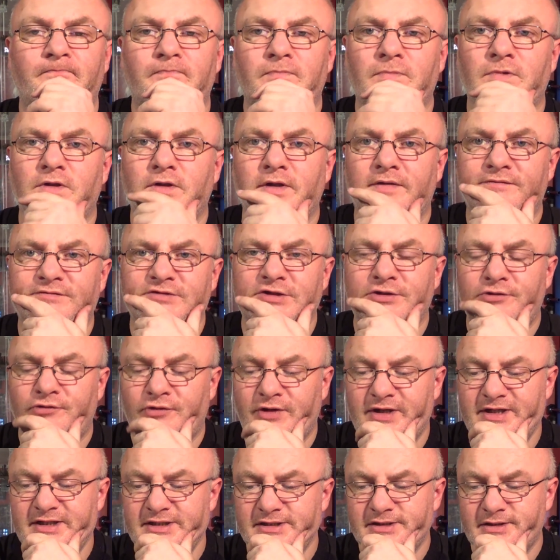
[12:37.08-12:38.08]
lives in
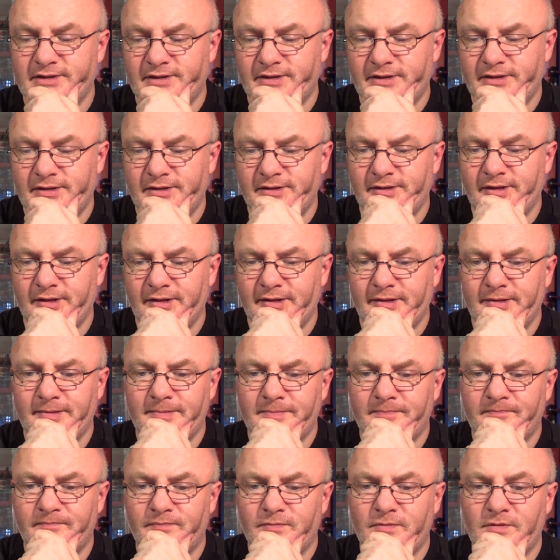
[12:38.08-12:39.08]
Greece, and
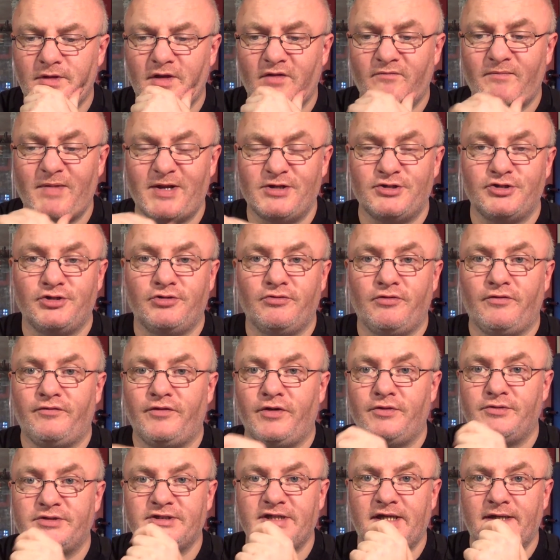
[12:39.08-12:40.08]
I've mentioned her a
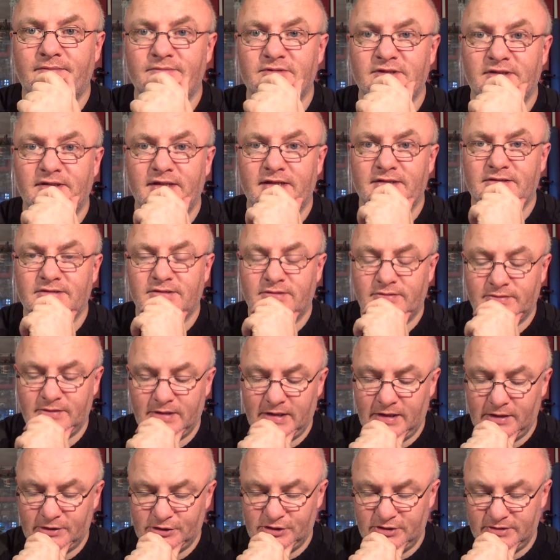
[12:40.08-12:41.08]
few times in this,
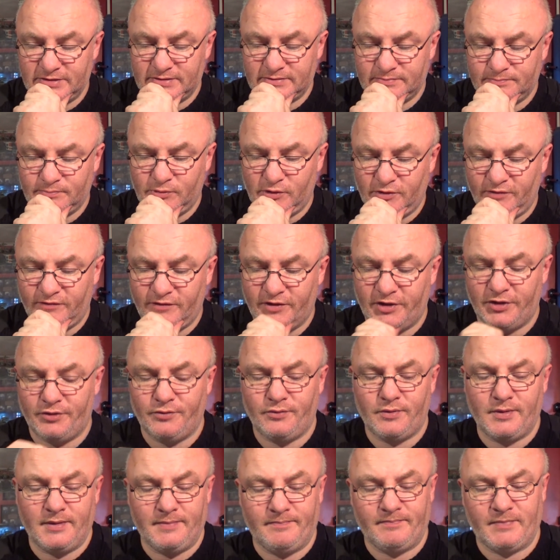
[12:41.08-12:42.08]
and she's put a few
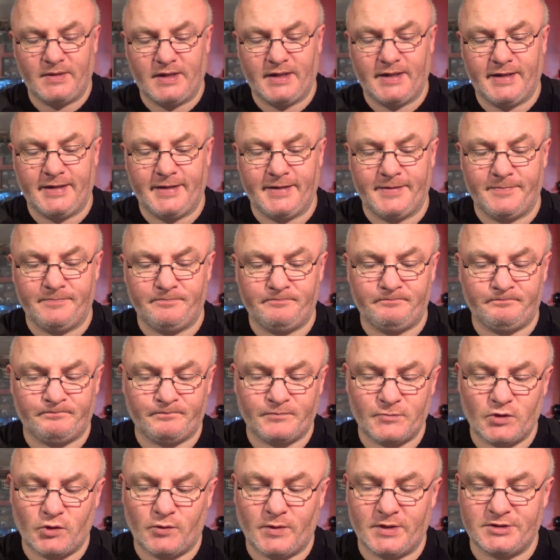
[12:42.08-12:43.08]

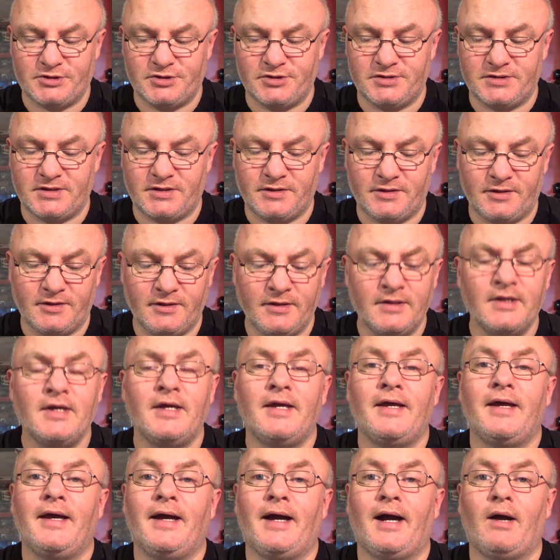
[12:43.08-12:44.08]
questions in there.
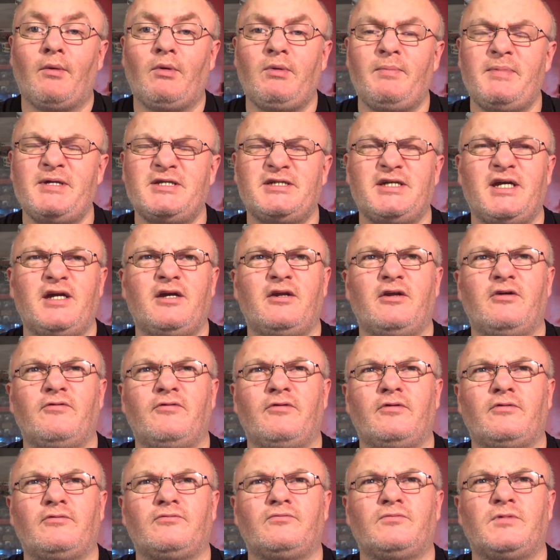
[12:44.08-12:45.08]
I will be seeing her
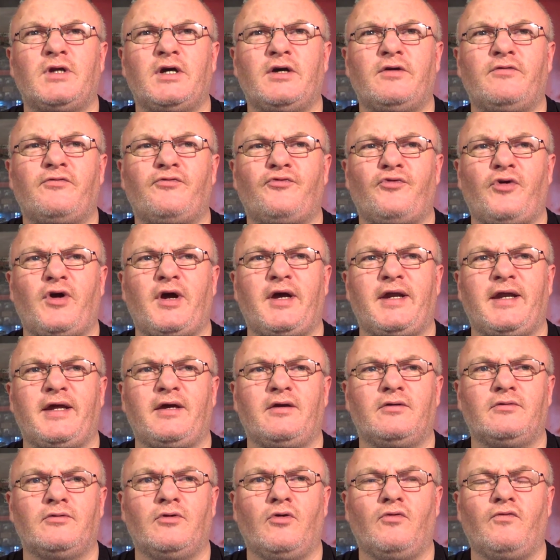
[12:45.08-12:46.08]
on Friday,
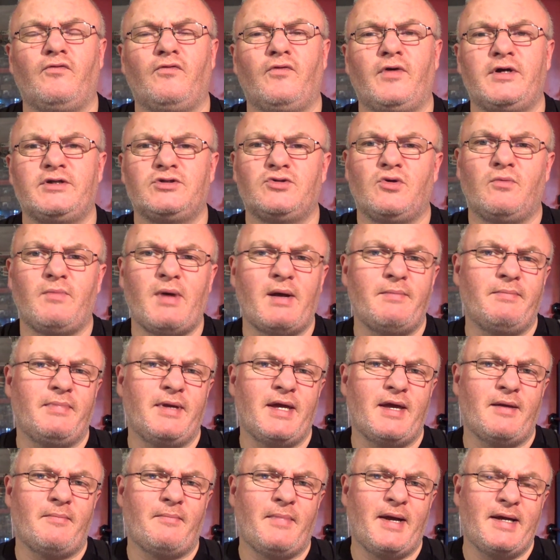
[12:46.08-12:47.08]
hopefully, so I
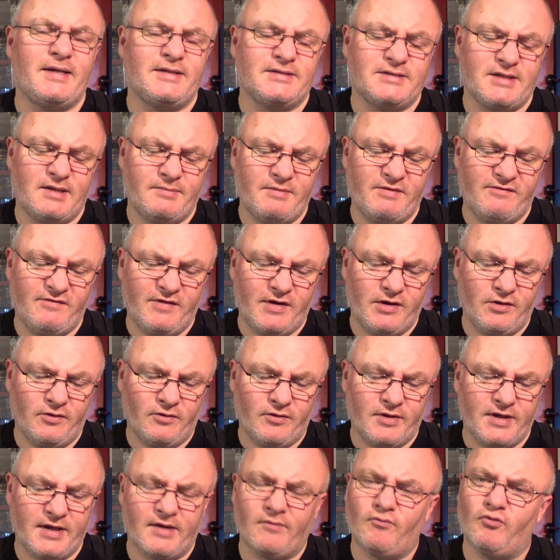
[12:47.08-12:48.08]
might take my video
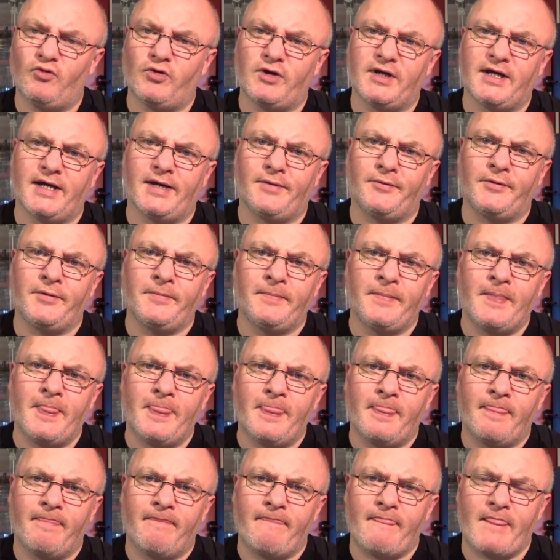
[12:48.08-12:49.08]
camera down
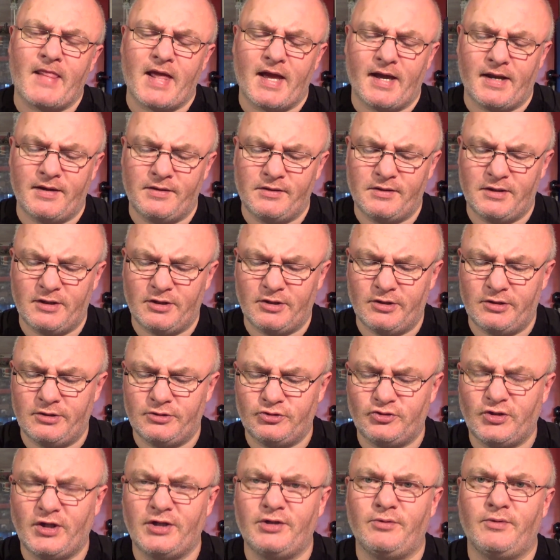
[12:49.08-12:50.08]
and
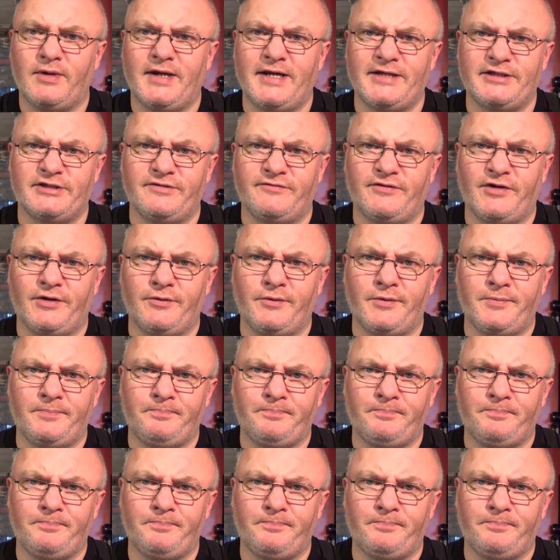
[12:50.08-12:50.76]
try and do an interview.